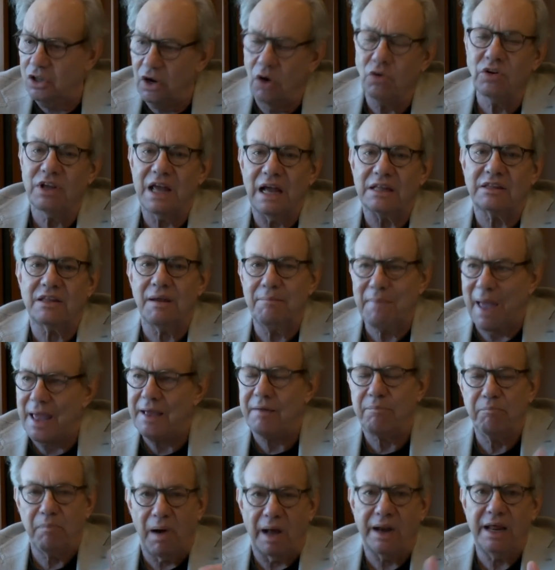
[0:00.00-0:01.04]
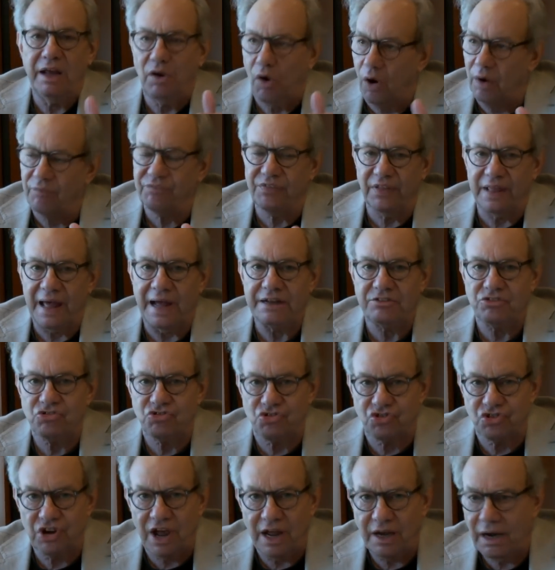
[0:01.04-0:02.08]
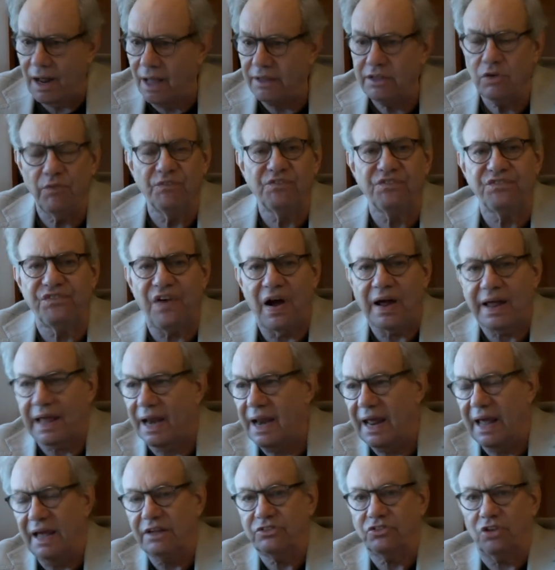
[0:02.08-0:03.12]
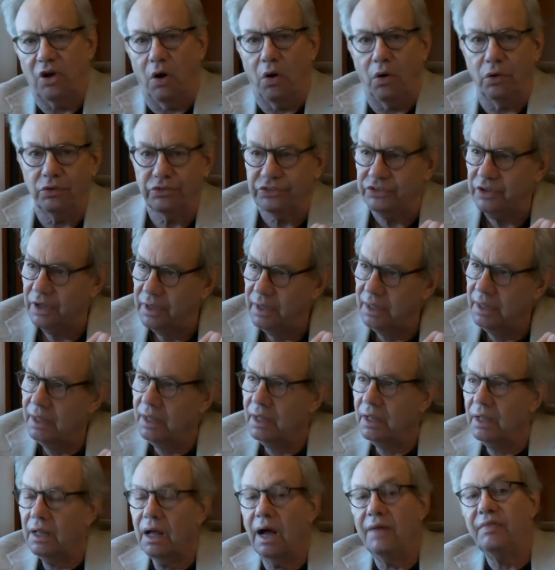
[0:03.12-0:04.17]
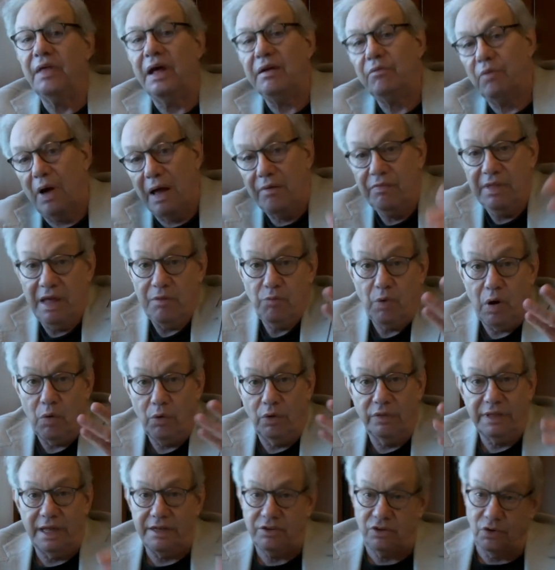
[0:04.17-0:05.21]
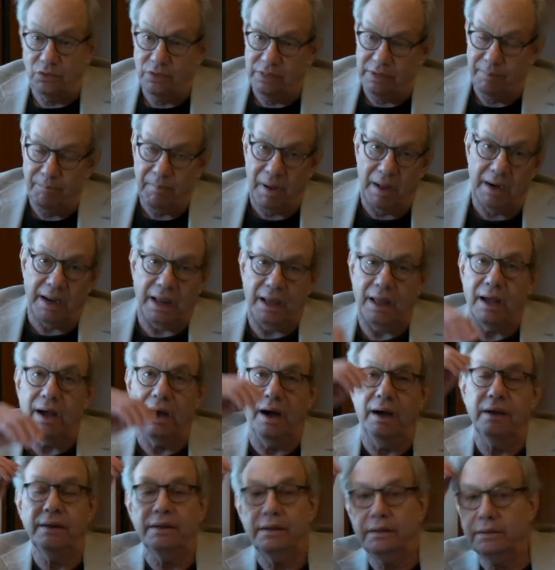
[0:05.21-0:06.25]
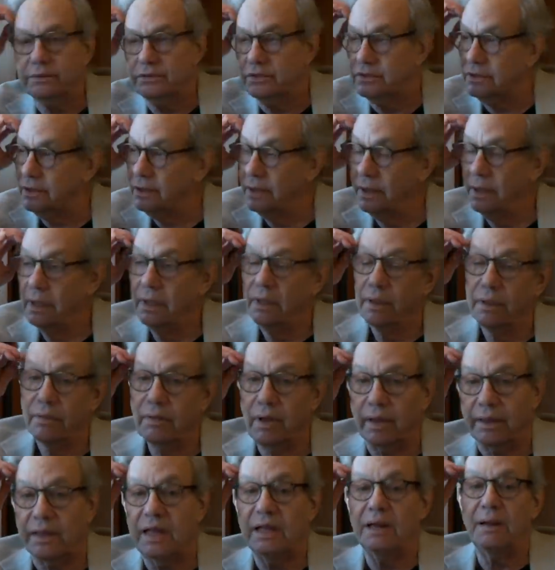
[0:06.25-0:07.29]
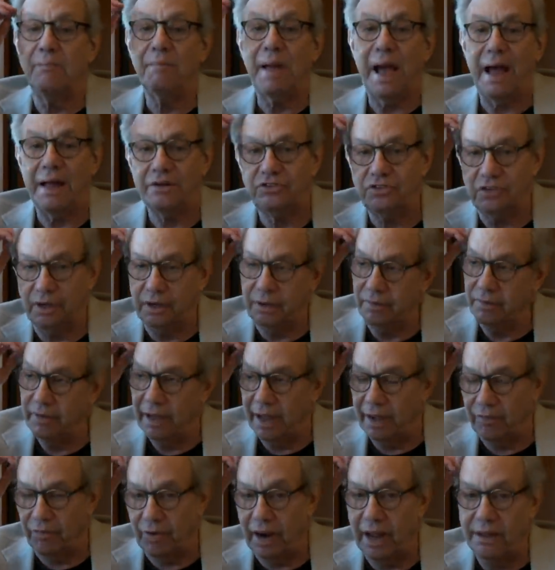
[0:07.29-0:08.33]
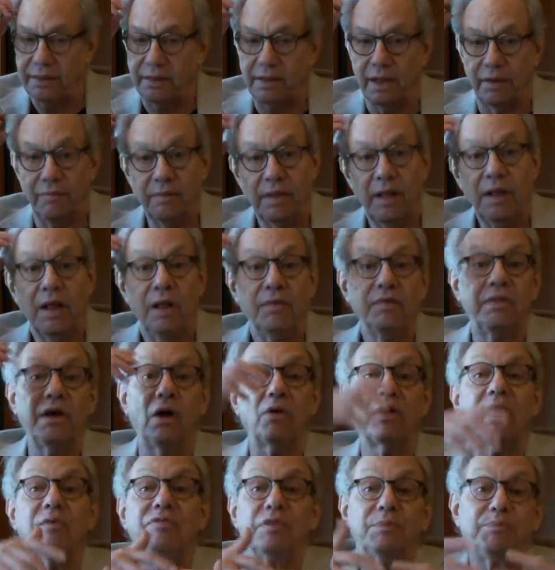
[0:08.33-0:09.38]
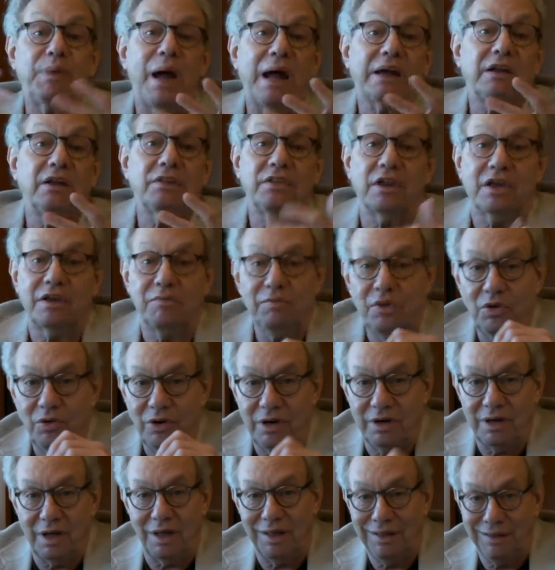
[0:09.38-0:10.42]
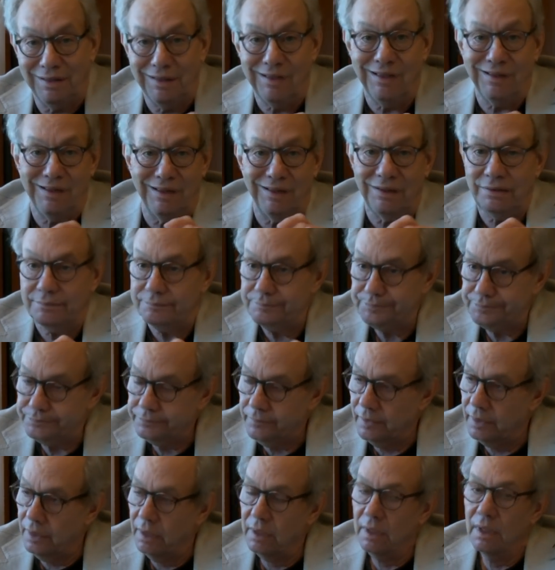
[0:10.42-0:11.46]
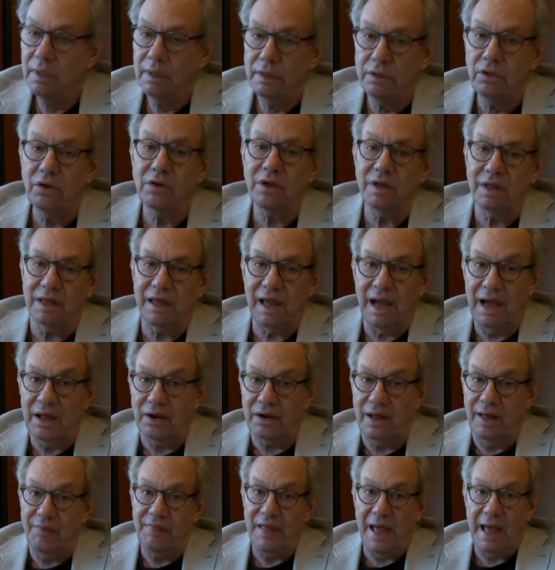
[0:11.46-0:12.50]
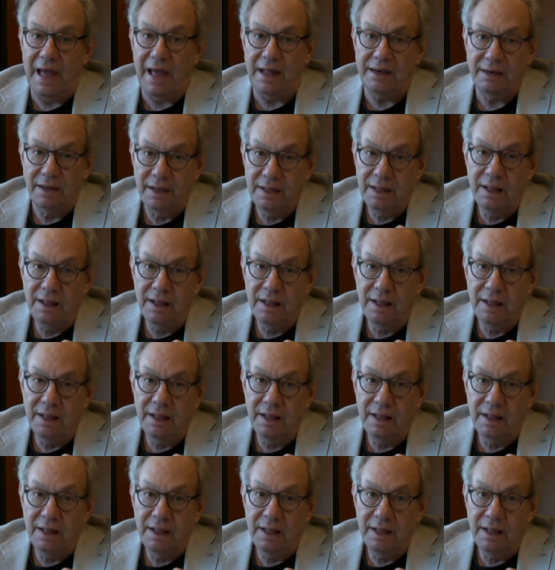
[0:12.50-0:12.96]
You don't get to make money off of that shit. Are you fucking assholes? And then what will they do with the money, huh? I can imagine. Yeah, right. They'll give it back to the community. You can count on that.